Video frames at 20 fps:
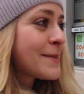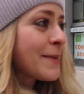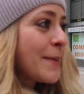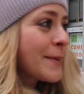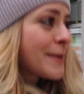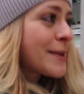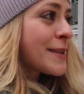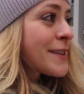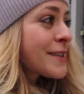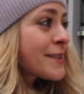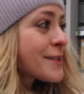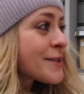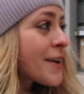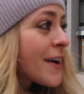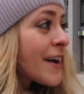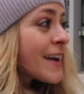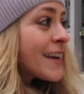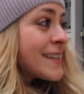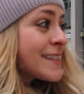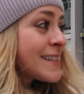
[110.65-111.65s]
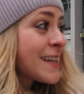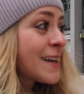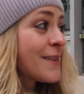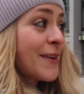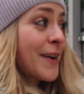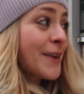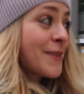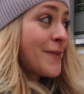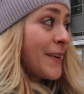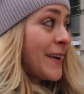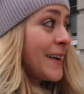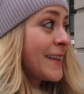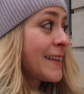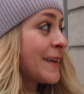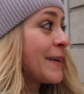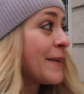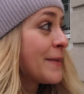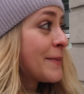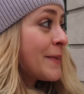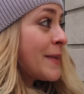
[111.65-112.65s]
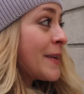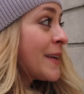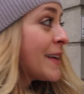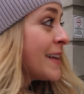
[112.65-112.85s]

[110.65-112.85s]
I'm gonna try and see if I can find them.